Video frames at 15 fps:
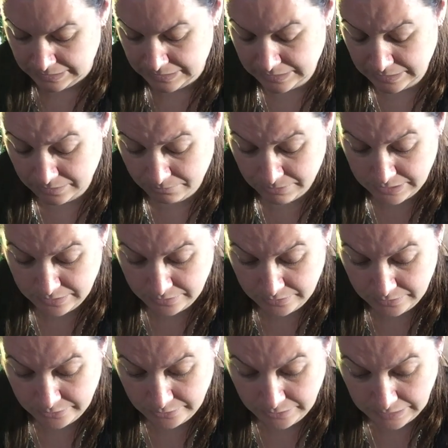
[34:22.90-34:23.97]
So otherwise I
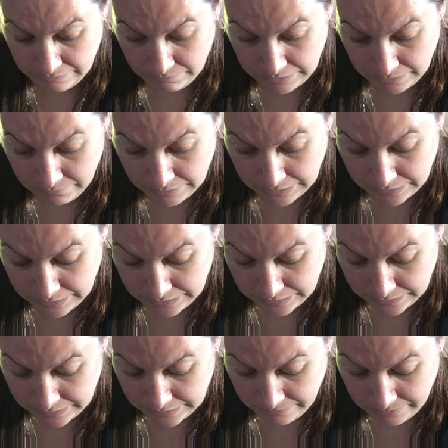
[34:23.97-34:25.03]
could do that one quickly
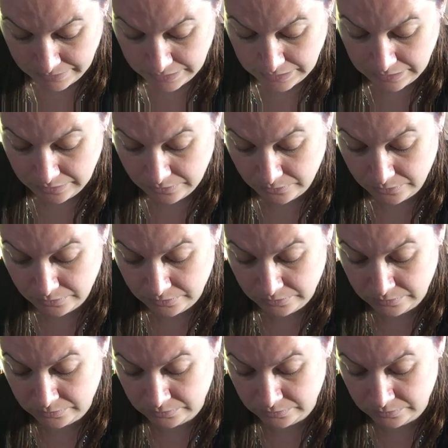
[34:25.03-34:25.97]
because that won't take long.